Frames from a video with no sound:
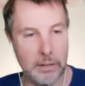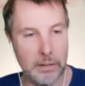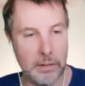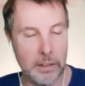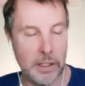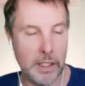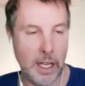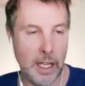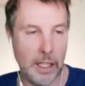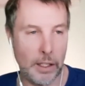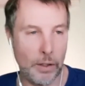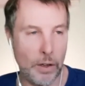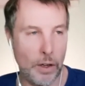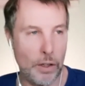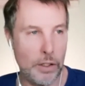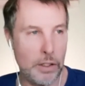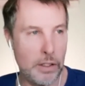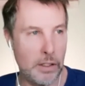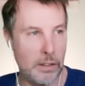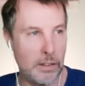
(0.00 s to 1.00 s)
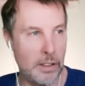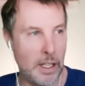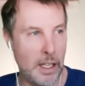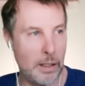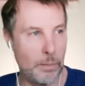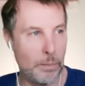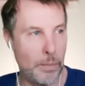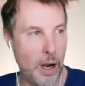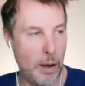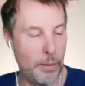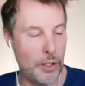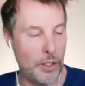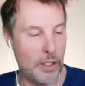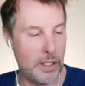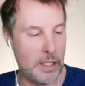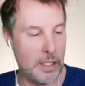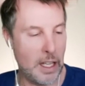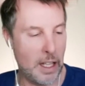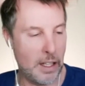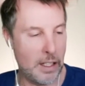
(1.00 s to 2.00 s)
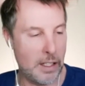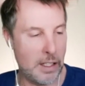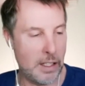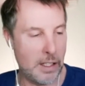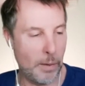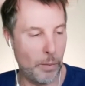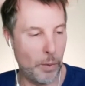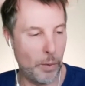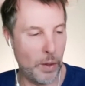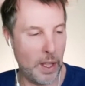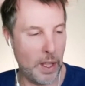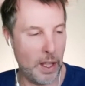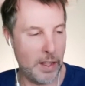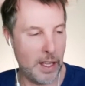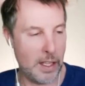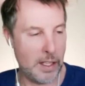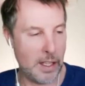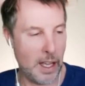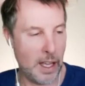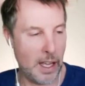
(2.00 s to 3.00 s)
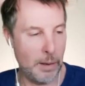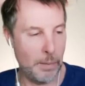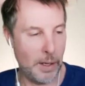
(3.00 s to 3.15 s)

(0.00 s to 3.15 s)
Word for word: It's kind of gross, and I probably shouldn't tell this to someone with health anxiety.